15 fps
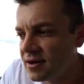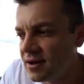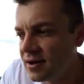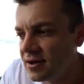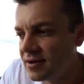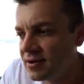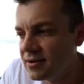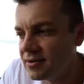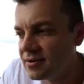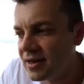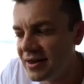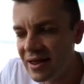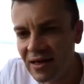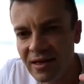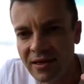uh,
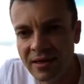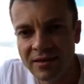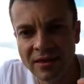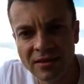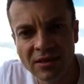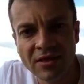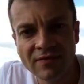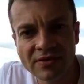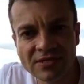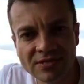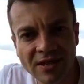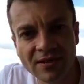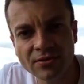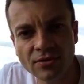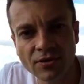and, and, and live a
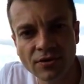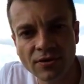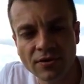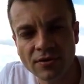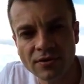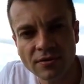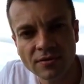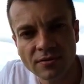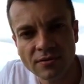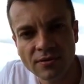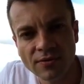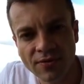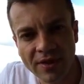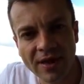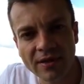standard
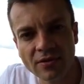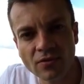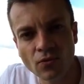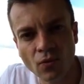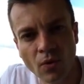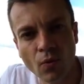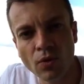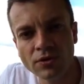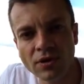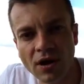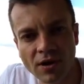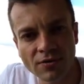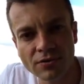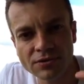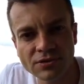that we want
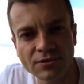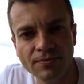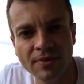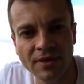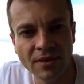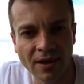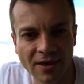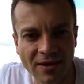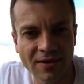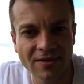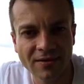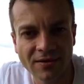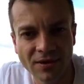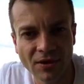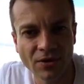others to be like.
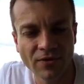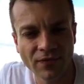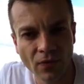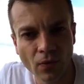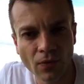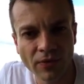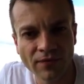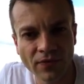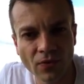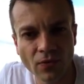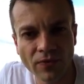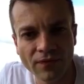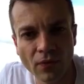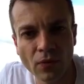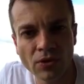You know, if you if you
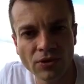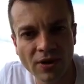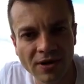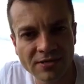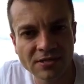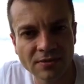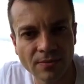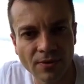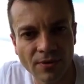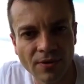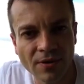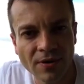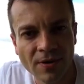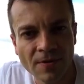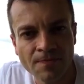if you want your
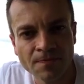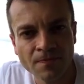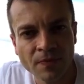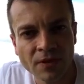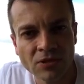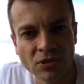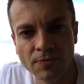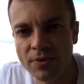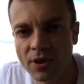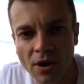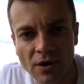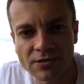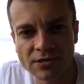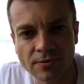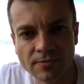customer to be
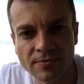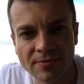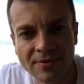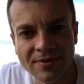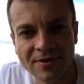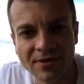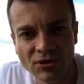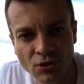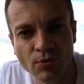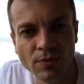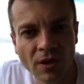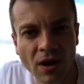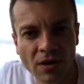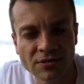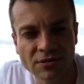awesome, you
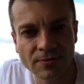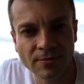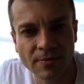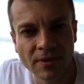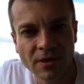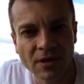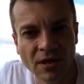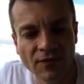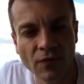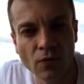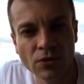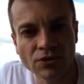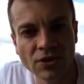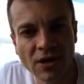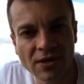be awesome if
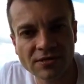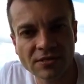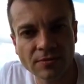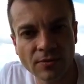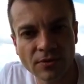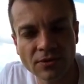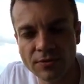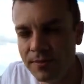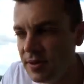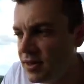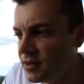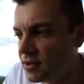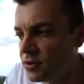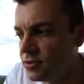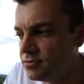you want your customer to
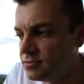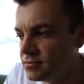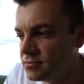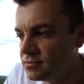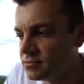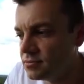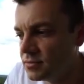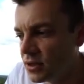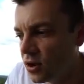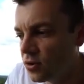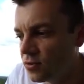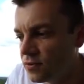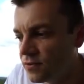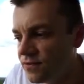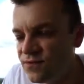be, you
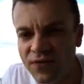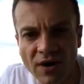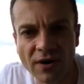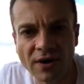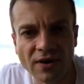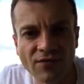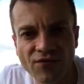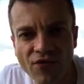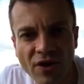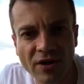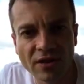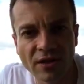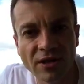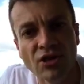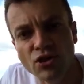know, fun and
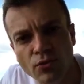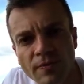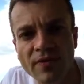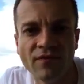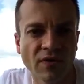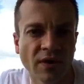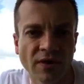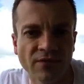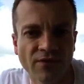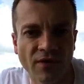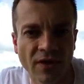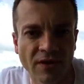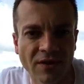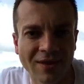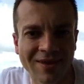friendly, you be fun and
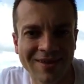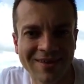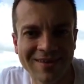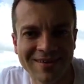friendly.